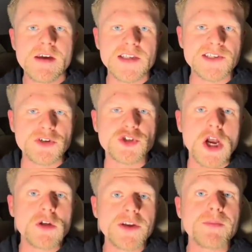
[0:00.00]
and still
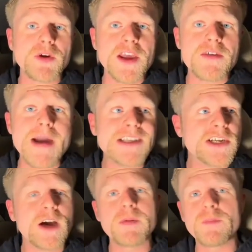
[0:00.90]
struggling to breathe,
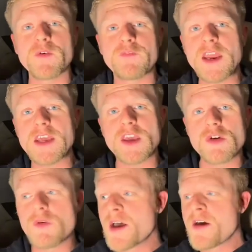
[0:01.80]
imagine how people feeding
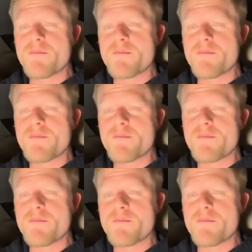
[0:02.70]
you,